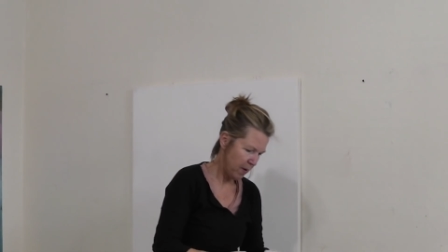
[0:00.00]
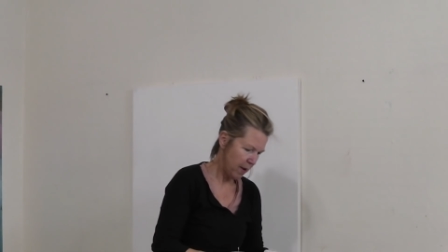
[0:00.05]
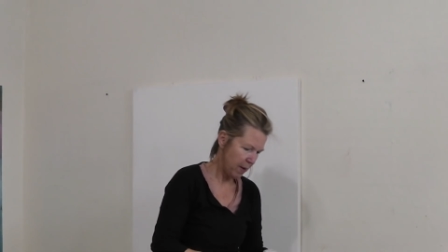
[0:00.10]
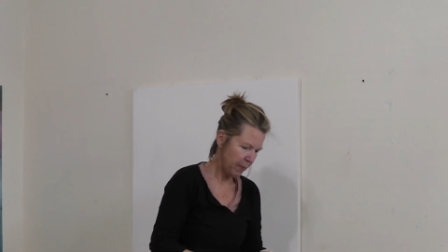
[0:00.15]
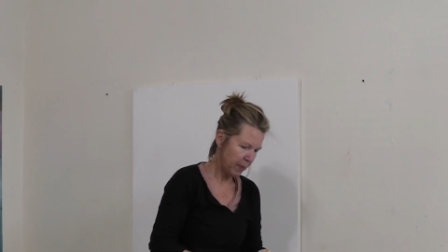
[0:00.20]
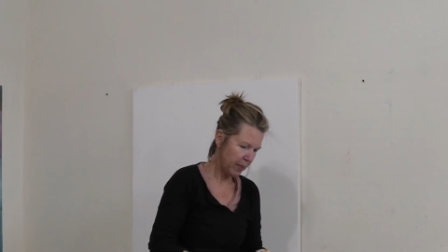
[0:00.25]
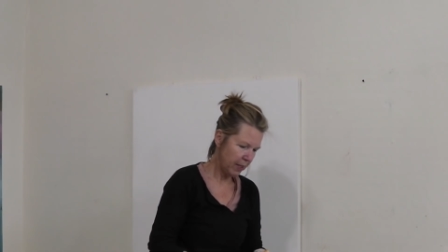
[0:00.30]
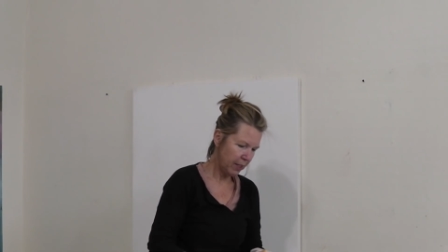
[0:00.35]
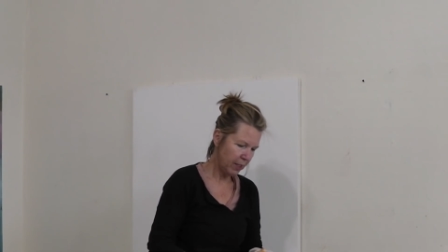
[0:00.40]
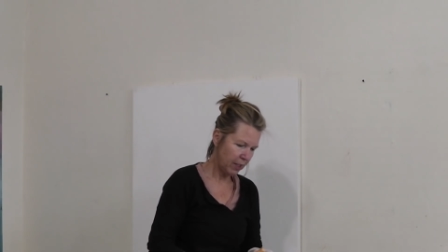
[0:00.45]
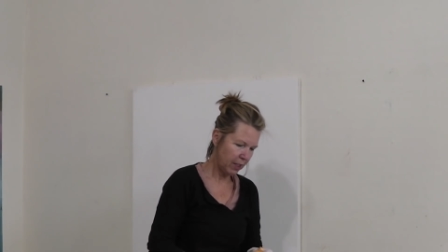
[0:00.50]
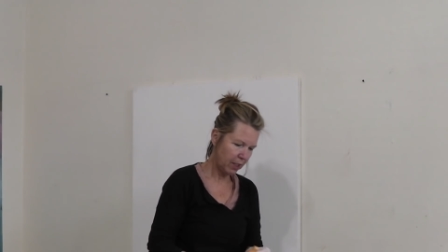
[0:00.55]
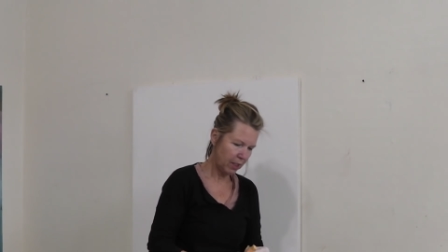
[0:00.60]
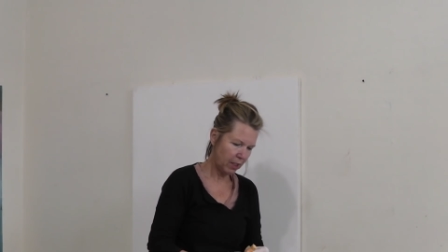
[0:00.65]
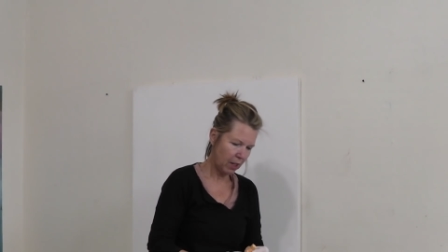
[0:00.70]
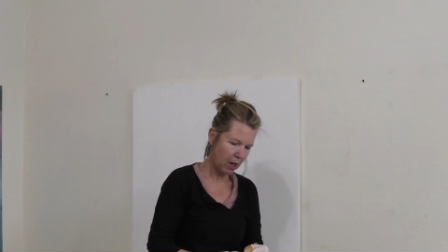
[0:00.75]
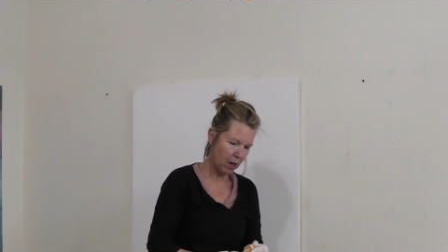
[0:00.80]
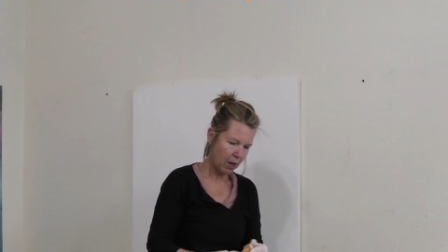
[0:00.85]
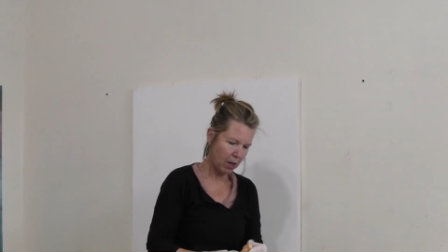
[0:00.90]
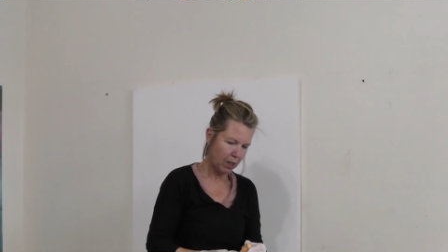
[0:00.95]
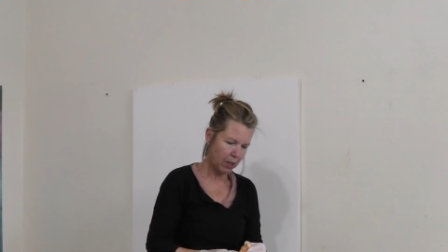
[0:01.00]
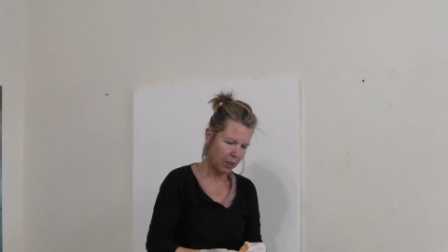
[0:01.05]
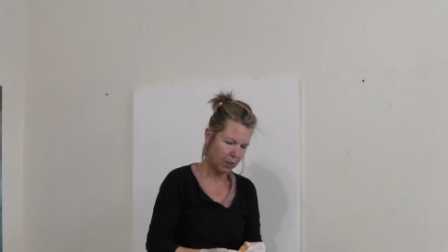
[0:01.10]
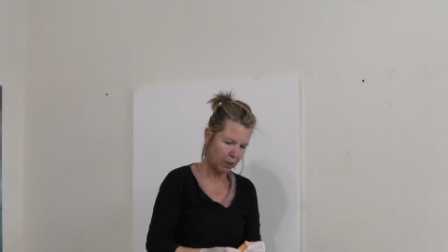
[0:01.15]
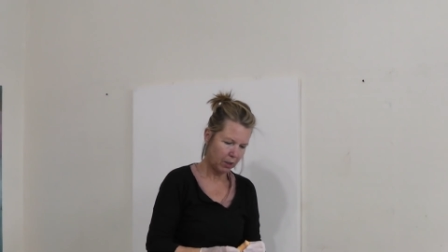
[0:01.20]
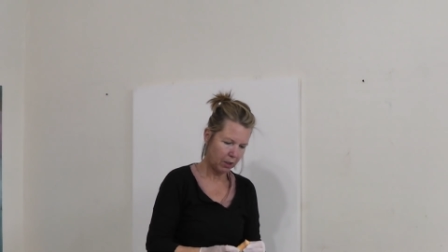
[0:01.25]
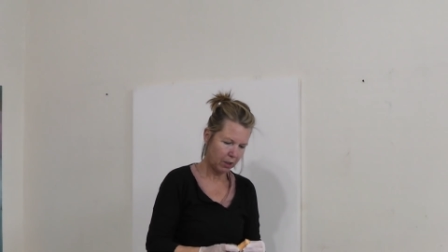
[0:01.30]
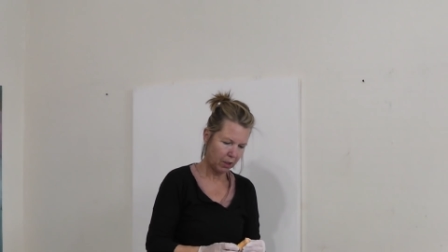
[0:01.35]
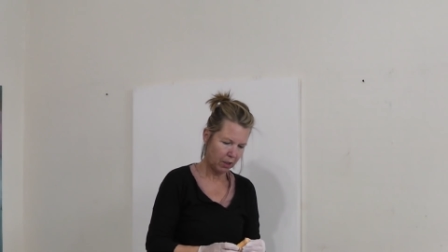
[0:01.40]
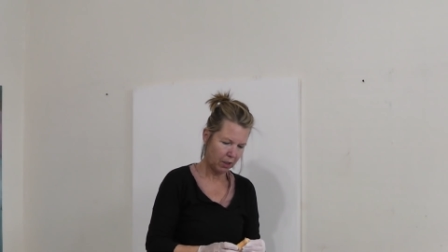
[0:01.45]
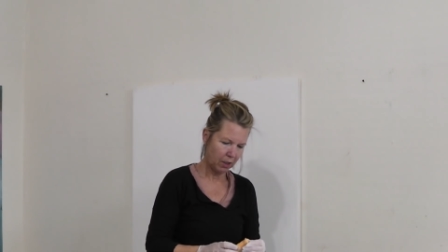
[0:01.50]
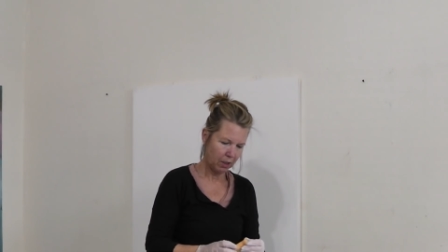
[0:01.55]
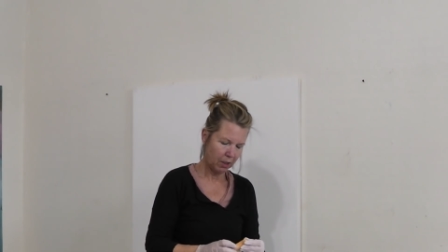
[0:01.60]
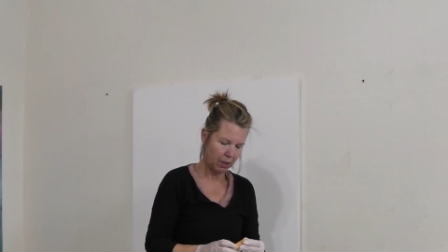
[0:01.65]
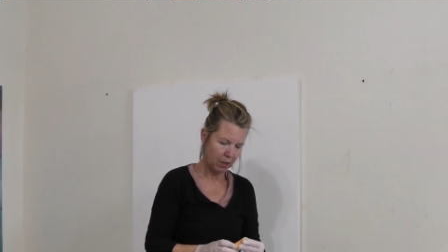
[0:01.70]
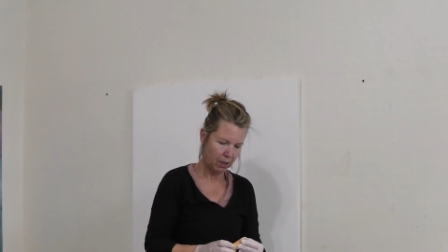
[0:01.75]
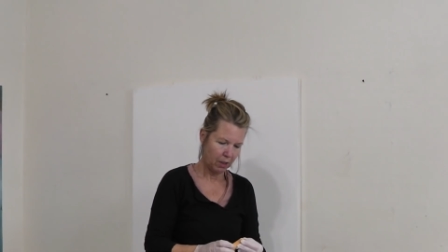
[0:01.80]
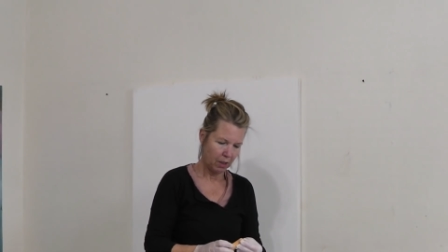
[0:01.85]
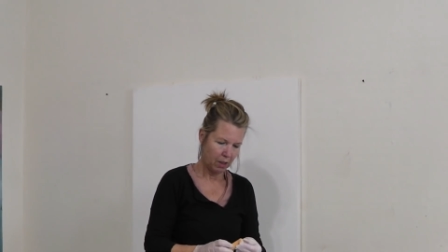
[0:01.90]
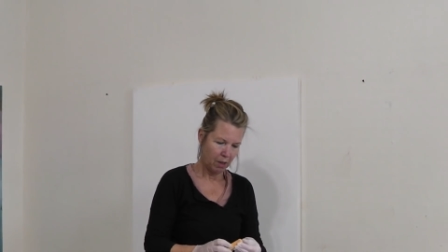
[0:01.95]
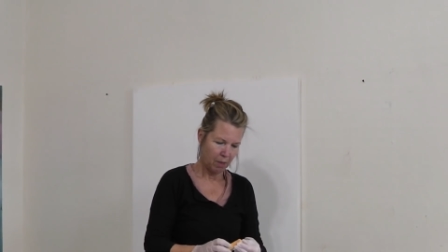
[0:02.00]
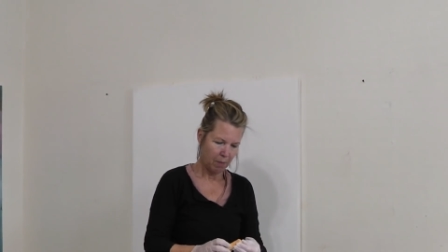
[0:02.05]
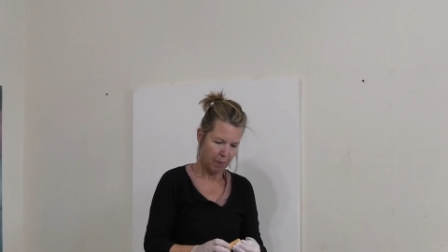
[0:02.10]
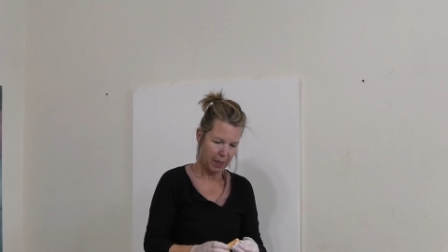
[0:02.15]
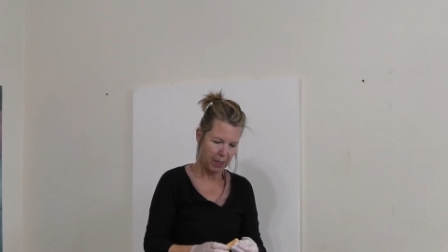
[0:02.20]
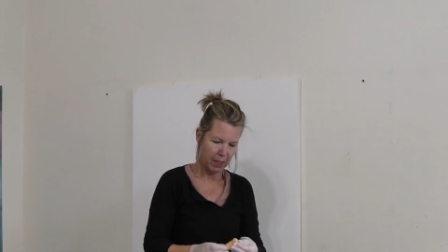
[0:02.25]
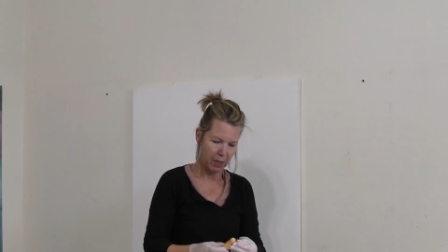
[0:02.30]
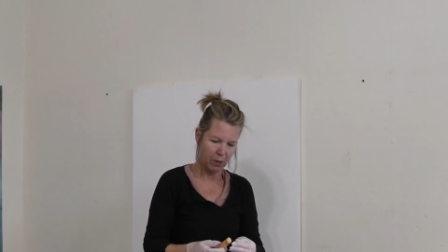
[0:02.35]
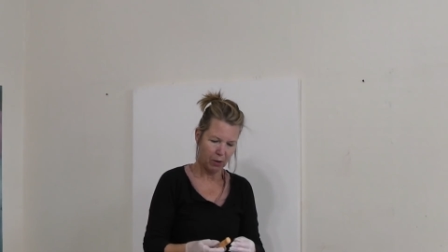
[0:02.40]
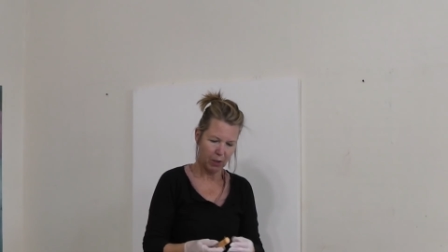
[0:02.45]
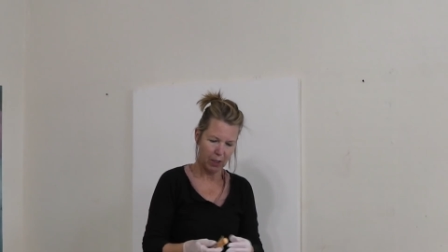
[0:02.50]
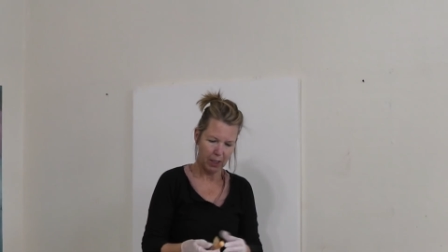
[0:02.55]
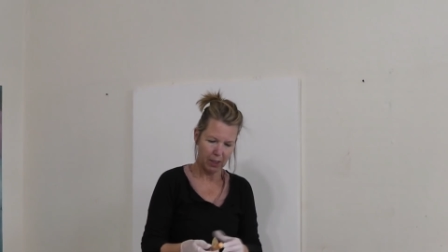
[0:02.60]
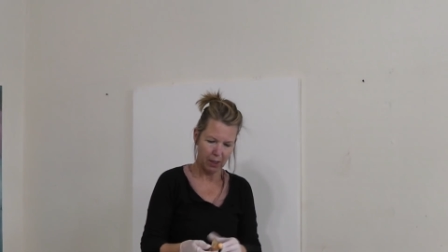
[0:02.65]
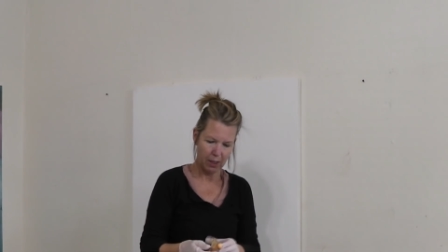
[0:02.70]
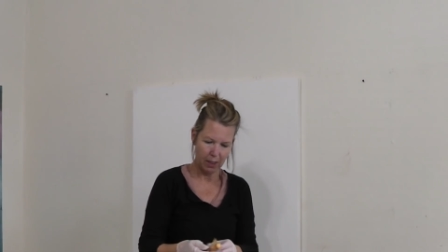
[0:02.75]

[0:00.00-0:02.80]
I'm going to start by using